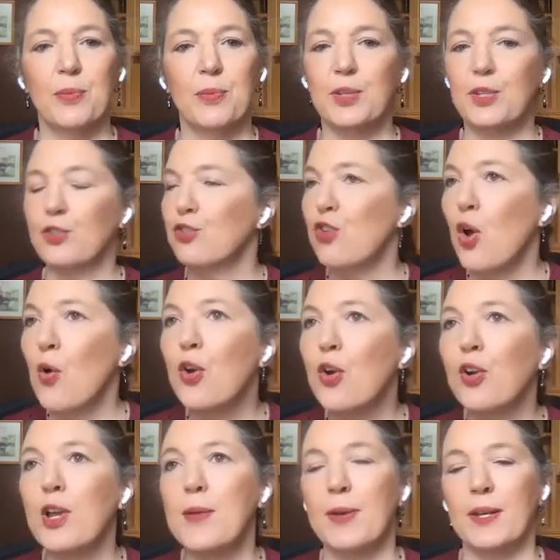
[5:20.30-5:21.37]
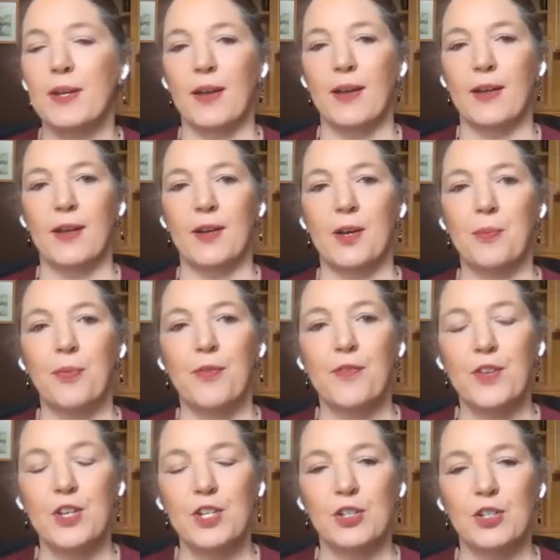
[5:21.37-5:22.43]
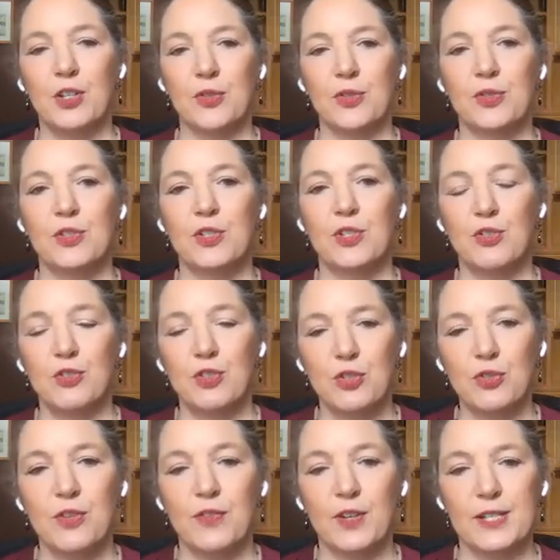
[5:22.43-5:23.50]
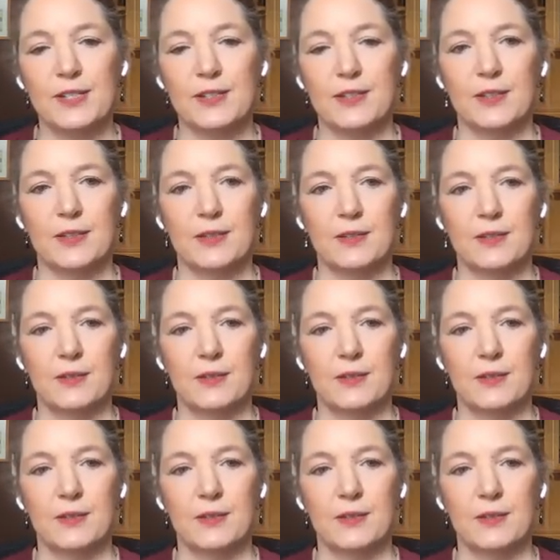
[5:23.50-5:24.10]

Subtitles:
but there's no agreement on how to provision those to devices.